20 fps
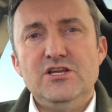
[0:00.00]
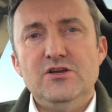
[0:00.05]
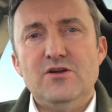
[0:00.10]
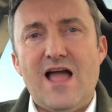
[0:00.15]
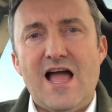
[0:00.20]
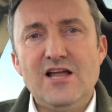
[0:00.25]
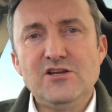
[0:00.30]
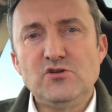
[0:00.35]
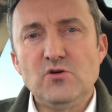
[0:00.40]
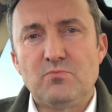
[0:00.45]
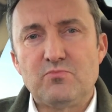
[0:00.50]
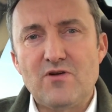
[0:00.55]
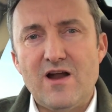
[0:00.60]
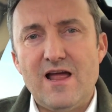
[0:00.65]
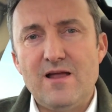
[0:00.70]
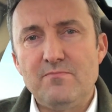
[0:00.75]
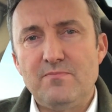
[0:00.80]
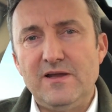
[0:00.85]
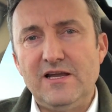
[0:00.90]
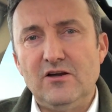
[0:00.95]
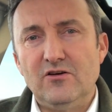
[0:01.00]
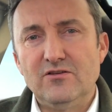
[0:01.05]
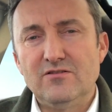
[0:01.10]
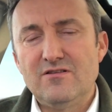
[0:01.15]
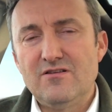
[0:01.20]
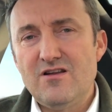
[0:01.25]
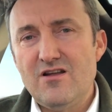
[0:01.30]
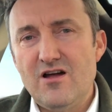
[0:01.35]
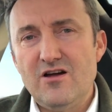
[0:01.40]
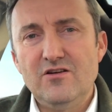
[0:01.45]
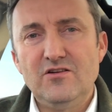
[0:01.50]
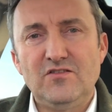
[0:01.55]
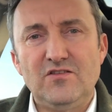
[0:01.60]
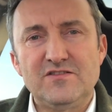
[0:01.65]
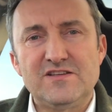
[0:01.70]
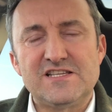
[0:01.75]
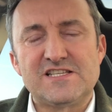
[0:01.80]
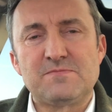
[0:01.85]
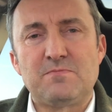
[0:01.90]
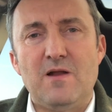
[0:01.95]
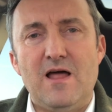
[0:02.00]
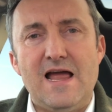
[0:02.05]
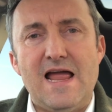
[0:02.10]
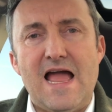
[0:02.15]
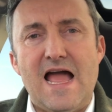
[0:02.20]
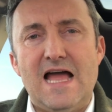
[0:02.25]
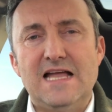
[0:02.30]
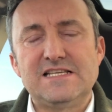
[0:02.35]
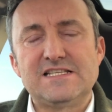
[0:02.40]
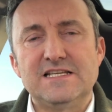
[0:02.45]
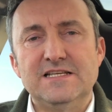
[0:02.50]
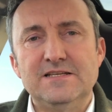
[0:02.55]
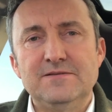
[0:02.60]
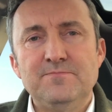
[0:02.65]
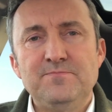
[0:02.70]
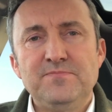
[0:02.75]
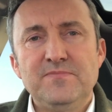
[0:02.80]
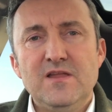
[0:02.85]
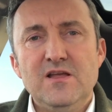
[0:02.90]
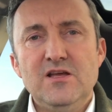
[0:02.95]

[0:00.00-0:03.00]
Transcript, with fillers: you had your brand being on loads of display ads and